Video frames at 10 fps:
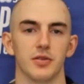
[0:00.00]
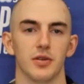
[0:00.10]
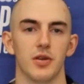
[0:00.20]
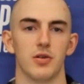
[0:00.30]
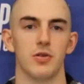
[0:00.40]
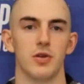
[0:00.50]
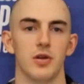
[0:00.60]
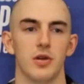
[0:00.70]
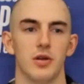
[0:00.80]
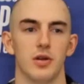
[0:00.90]

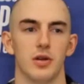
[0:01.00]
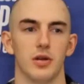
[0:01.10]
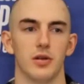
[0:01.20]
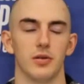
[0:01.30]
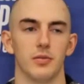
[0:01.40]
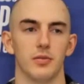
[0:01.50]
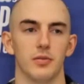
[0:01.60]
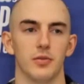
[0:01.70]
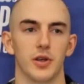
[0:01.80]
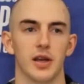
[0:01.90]

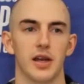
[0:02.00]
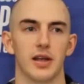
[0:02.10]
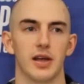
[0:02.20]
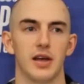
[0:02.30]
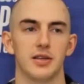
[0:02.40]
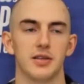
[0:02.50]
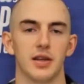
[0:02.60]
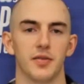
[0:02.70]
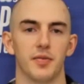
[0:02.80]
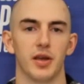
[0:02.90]
We got guys that
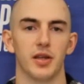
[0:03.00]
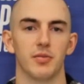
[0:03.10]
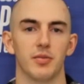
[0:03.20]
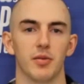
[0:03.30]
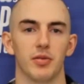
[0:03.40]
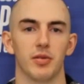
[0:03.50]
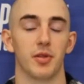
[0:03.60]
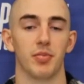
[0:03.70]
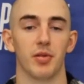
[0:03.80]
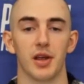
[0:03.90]
have played in
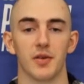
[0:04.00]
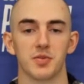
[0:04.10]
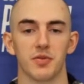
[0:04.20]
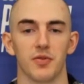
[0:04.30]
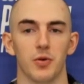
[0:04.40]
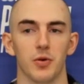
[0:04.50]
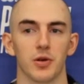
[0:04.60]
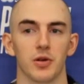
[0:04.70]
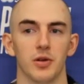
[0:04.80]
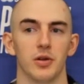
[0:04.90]
the playoffs before,